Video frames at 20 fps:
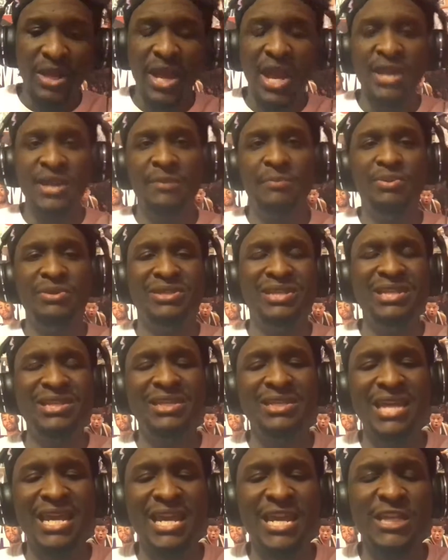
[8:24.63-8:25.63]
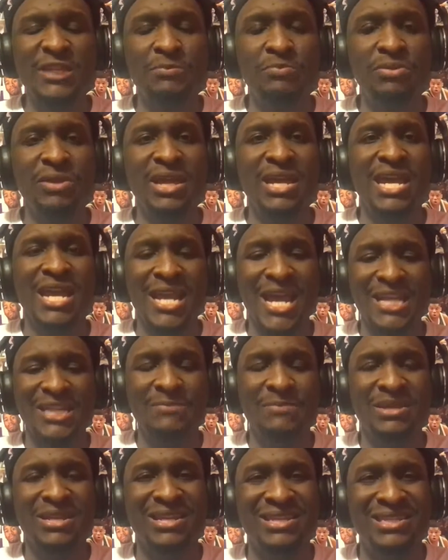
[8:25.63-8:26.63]
In the position that he's playing, he has
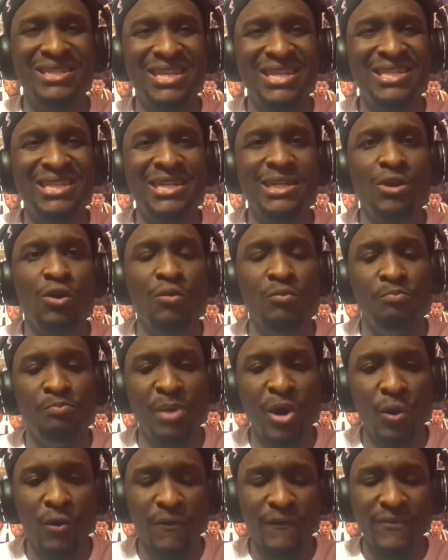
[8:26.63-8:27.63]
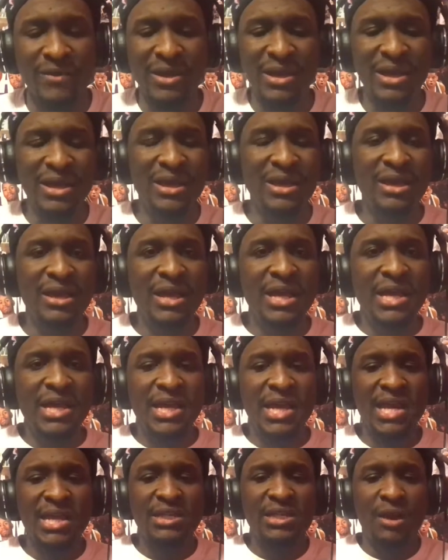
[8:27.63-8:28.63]
to be consistent on both.
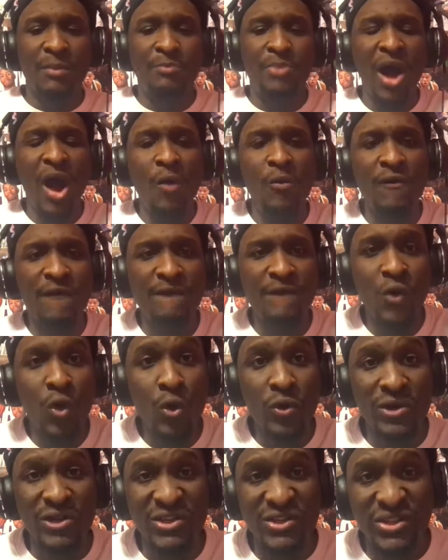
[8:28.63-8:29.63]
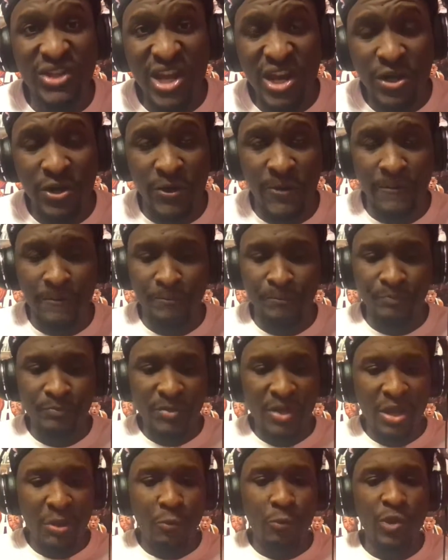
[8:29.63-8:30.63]
He's a power forward center.
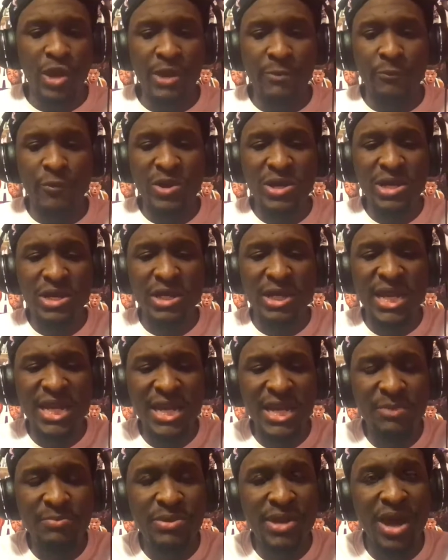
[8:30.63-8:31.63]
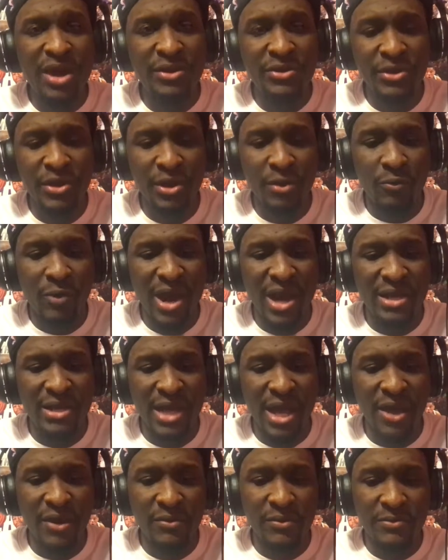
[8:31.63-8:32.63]
He need to be out there right
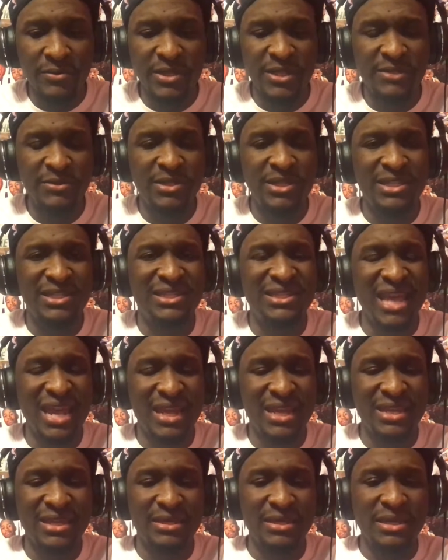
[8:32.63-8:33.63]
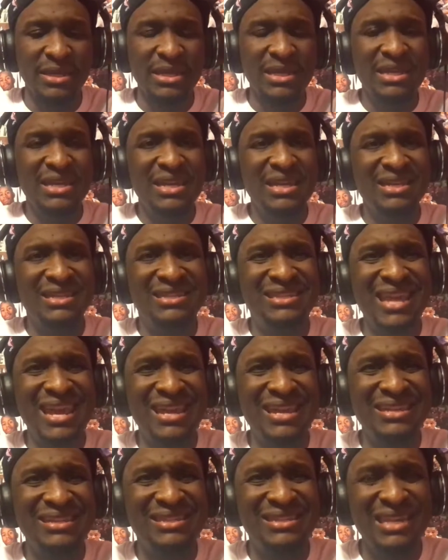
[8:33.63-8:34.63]
now. This is his second
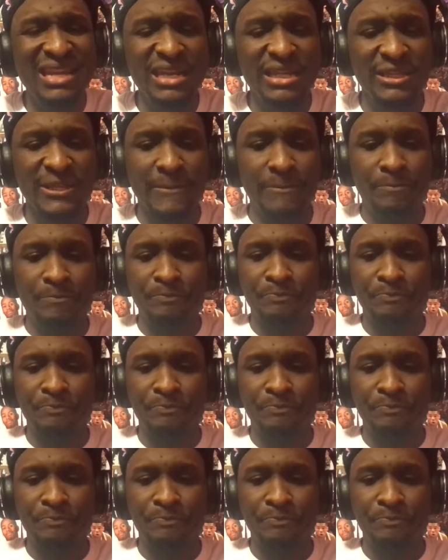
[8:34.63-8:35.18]
season.